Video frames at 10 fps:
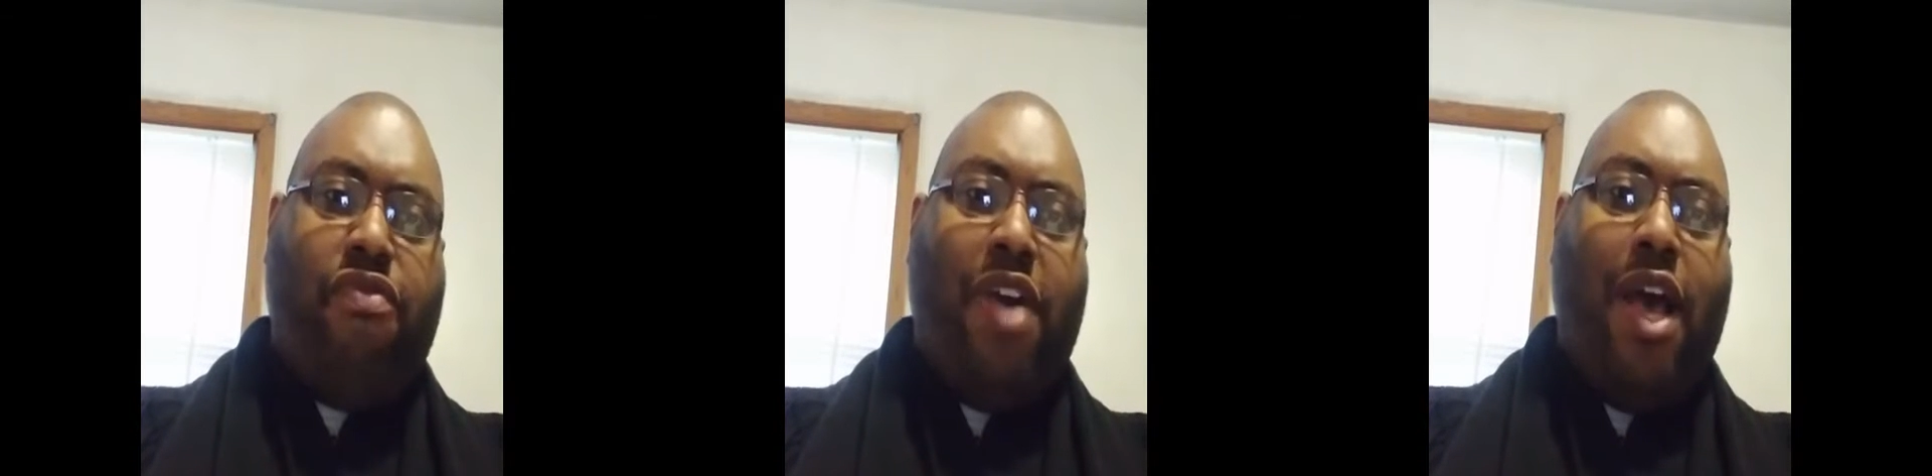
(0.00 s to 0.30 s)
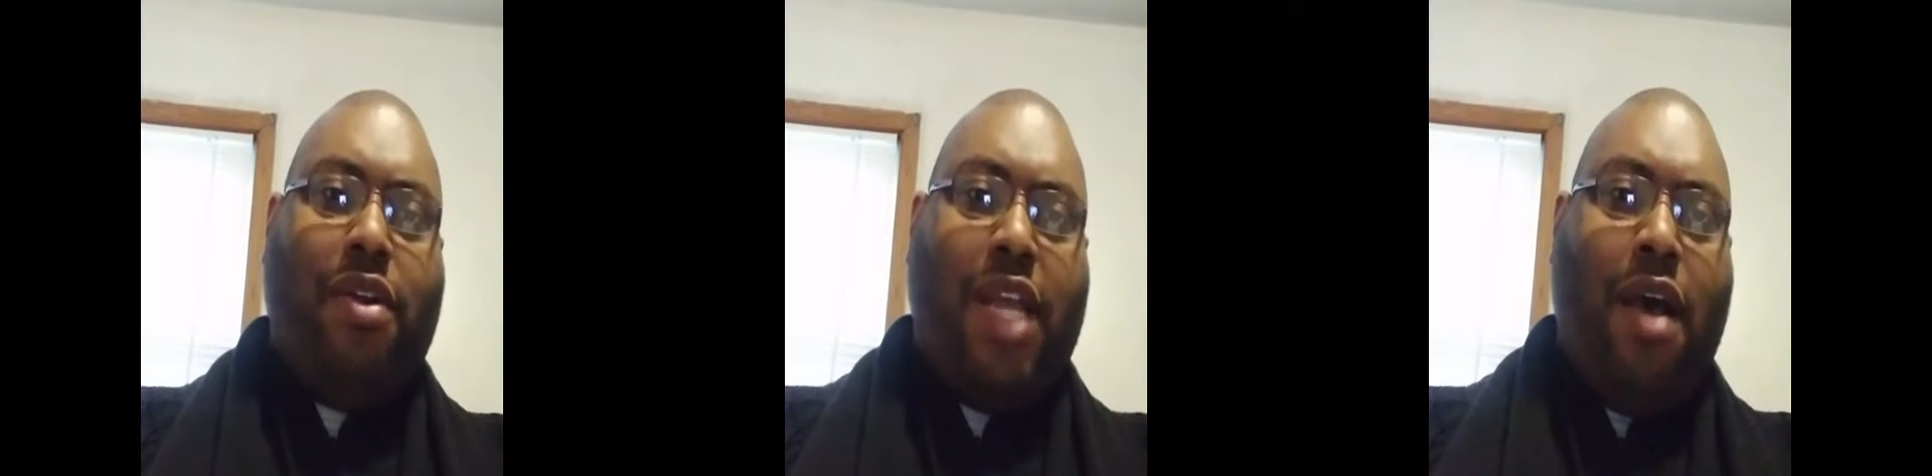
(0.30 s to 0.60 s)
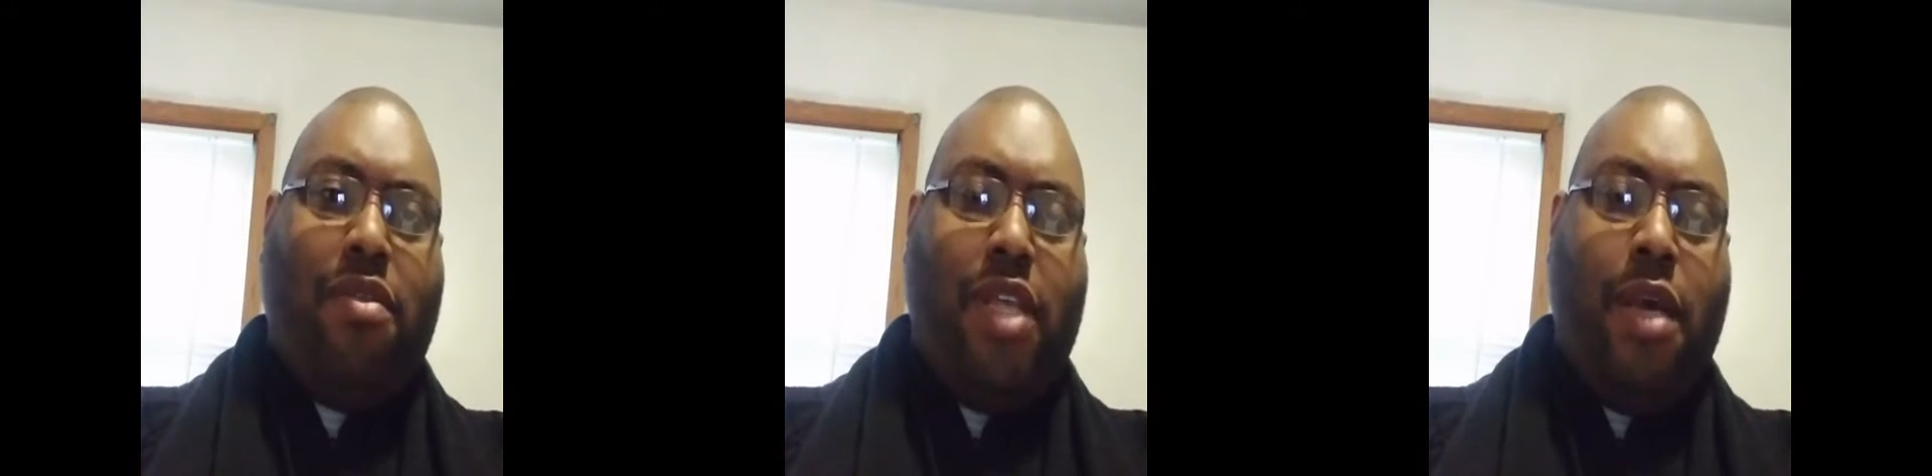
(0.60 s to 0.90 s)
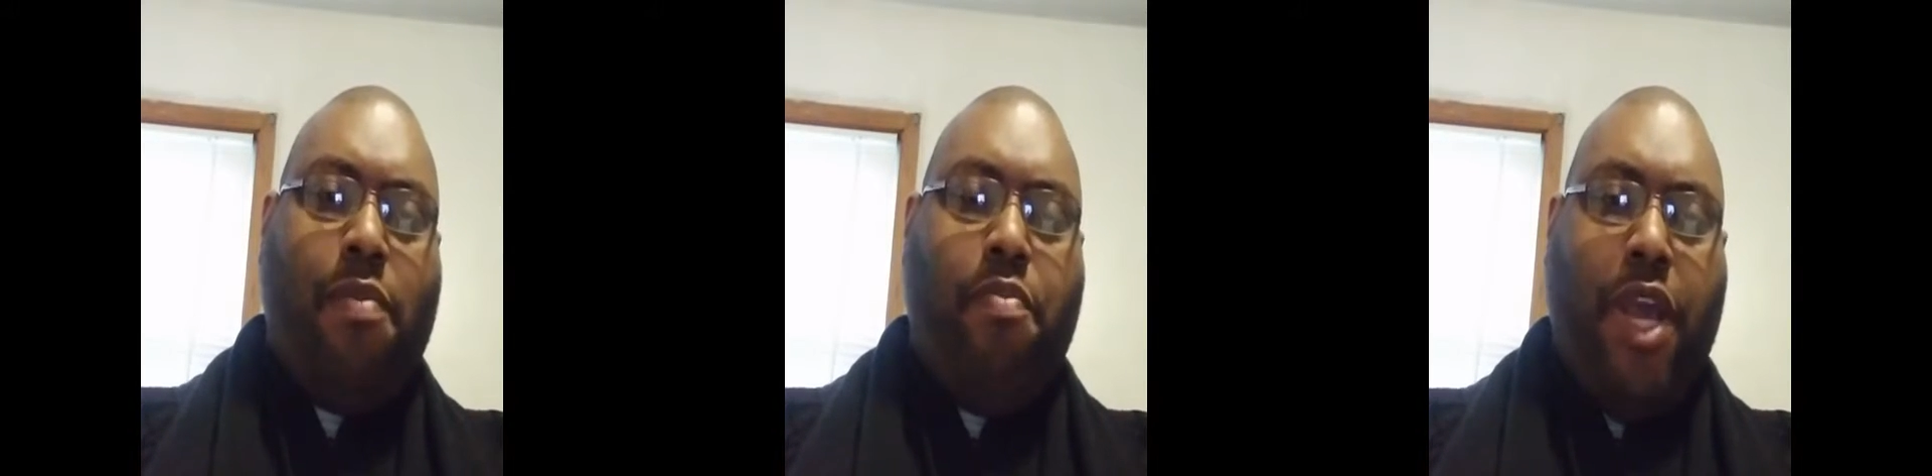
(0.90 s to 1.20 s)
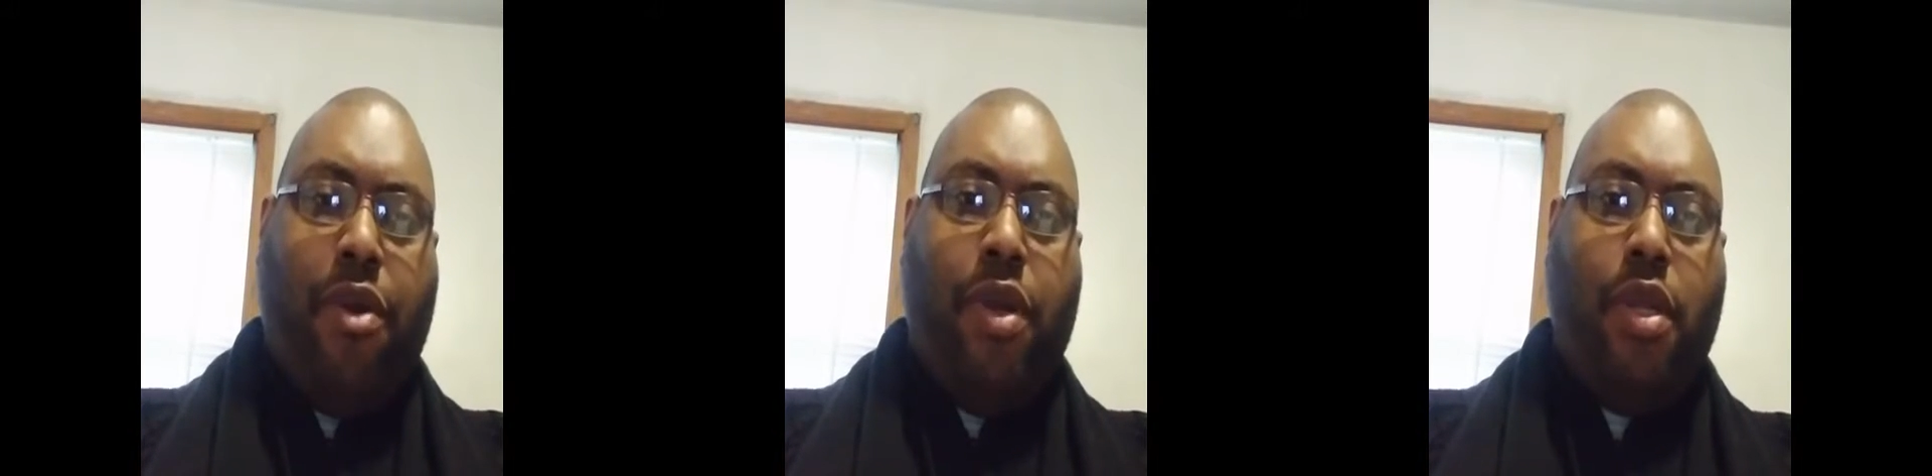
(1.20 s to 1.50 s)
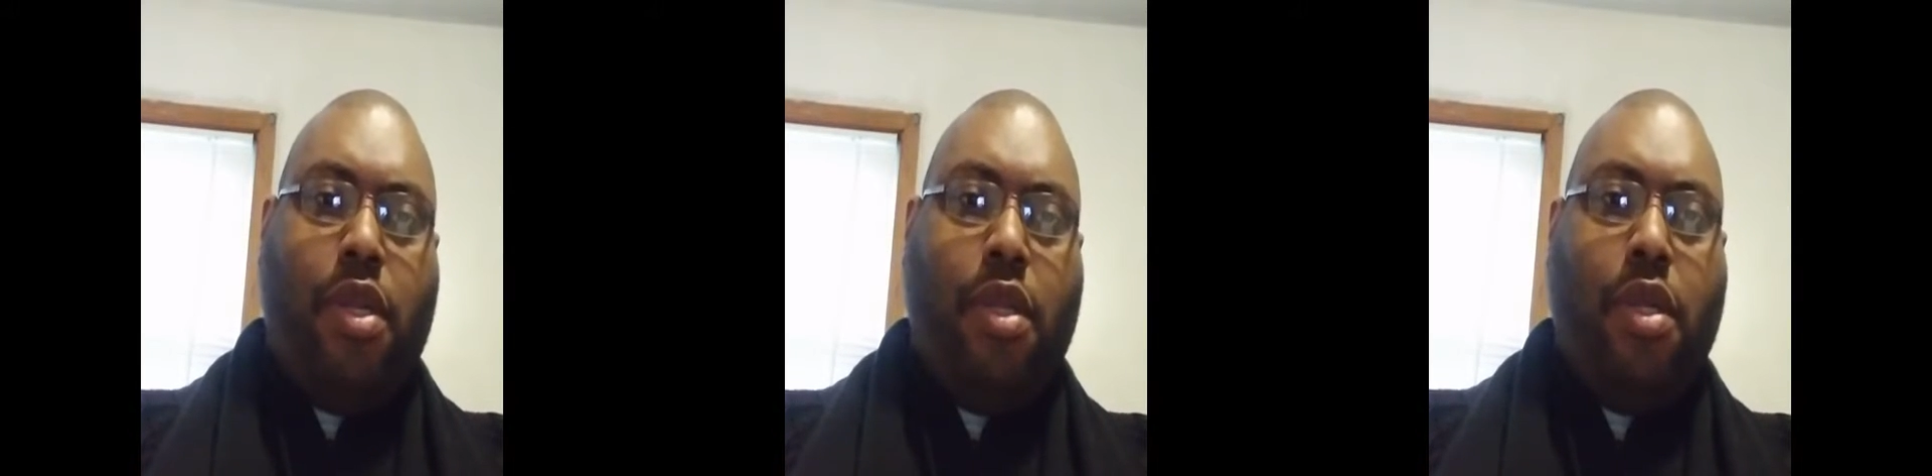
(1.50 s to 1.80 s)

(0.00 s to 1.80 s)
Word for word: found out that Mary,